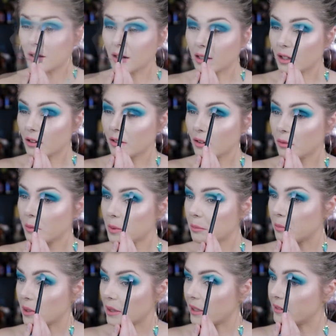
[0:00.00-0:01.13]
I love how I've
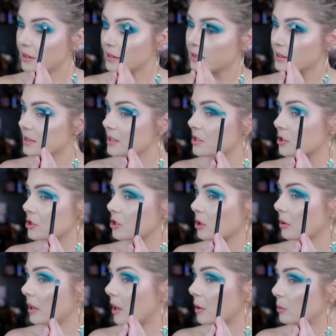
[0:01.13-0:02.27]
been blending this
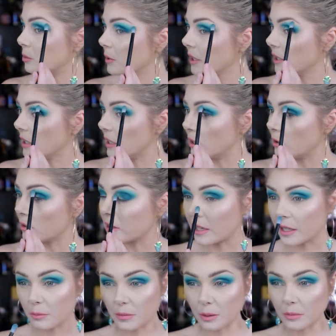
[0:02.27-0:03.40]
so that it really look
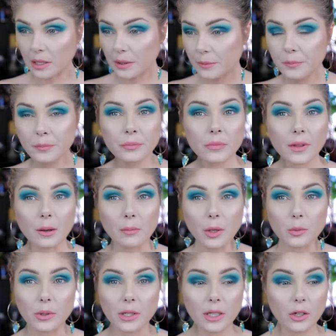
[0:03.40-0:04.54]
like Mimi. Am I
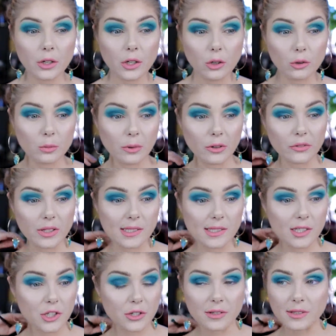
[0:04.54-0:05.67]
really going to go to my friend's
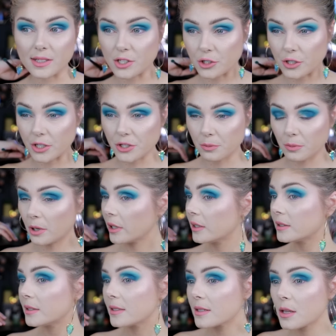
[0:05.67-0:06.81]
dis dissertation party
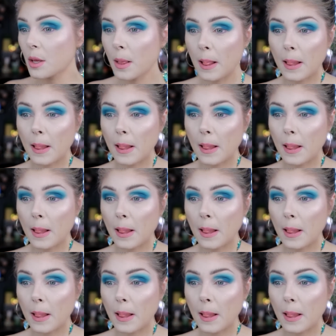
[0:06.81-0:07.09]
in this?